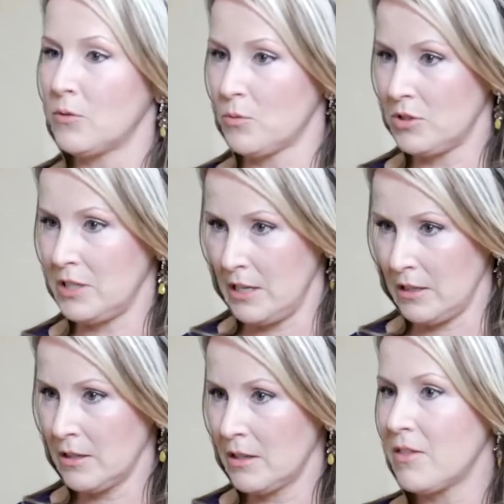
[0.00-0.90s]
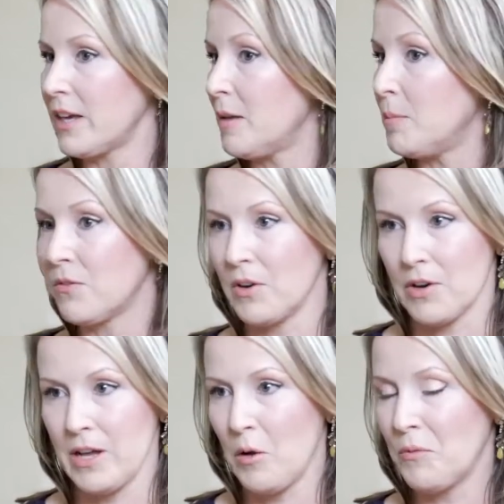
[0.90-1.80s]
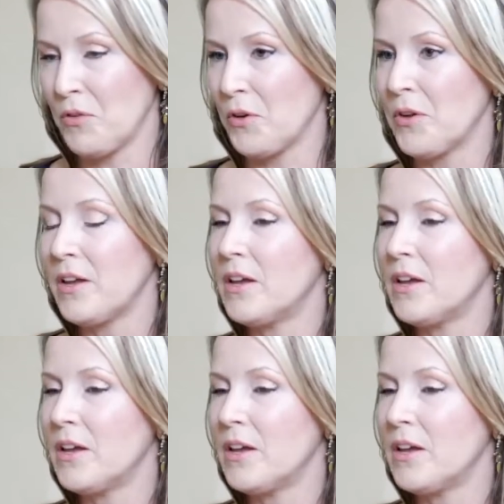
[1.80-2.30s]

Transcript: routine that can be very helpful,